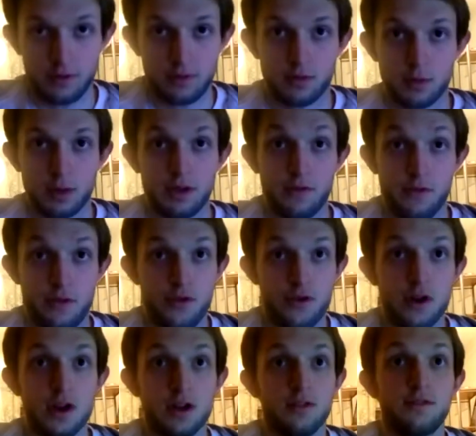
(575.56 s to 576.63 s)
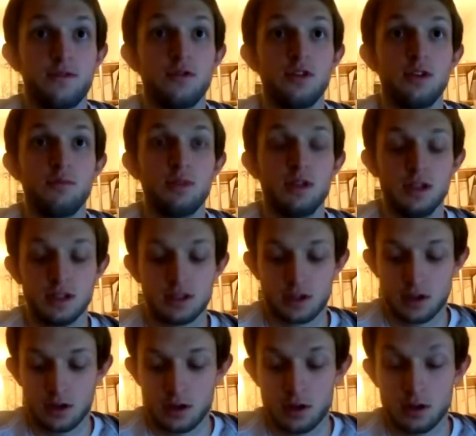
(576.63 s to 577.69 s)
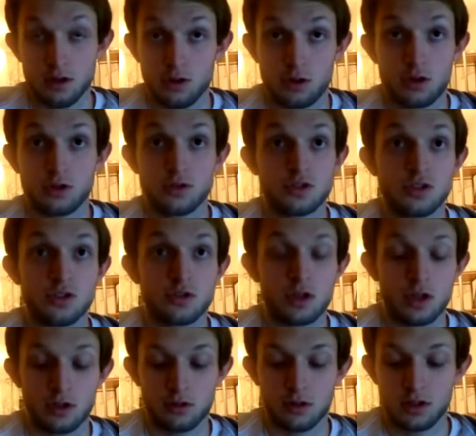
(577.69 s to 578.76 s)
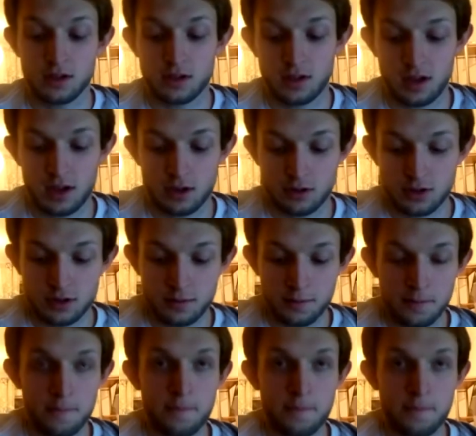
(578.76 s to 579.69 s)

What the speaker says: it for about 30 to 40 minutes, and concentrating on nothing else.